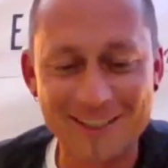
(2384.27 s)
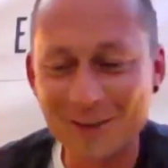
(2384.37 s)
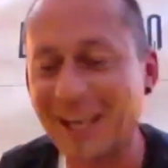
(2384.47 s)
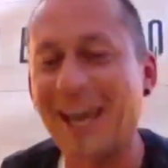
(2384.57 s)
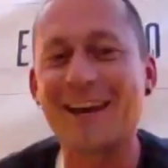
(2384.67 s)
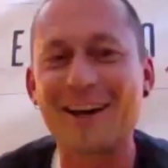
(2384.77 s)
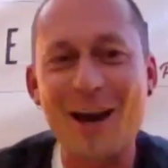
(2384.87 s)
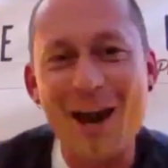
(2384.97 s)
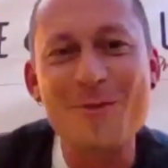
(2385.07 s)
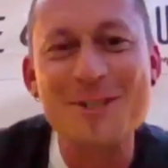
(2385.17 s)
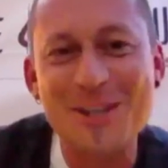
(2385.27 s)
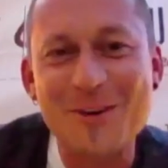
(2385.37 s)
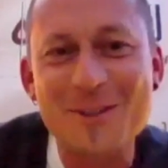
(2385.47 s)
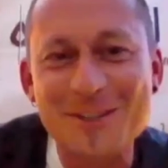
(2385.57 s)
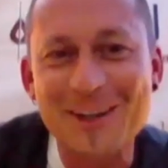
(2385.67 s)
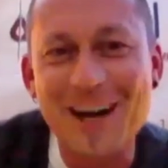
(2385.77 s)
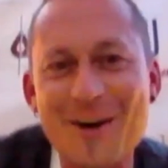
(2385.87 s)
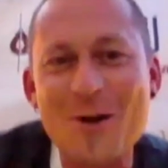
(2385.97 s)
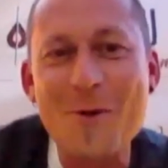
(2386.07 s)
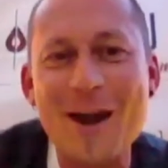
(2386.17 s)
Okay, I will show you
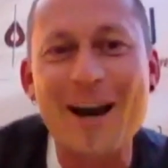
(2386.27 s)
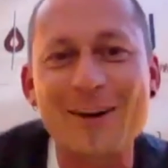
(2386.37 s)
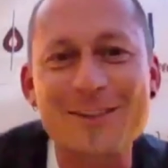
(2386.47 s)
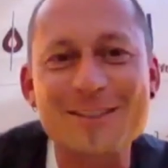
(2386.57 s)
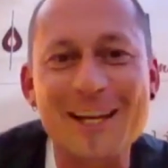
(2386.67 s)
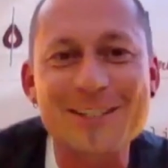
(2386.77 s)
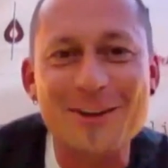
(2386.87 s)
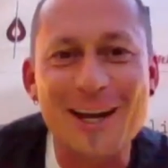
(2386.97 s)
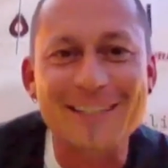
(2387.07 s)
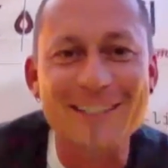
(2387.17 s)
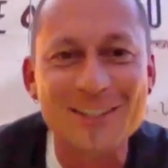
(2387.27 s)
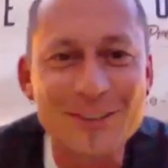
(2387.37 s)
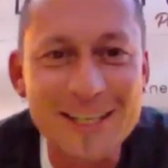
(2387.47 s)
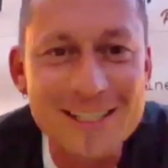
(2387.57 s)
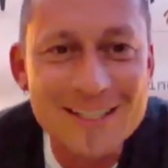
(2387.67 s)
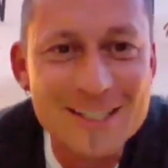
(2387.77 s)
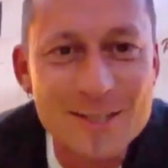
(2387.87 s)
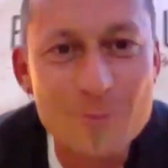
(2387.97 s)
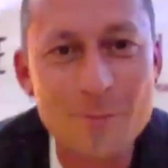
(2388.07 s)
our warehouse. I try to do this.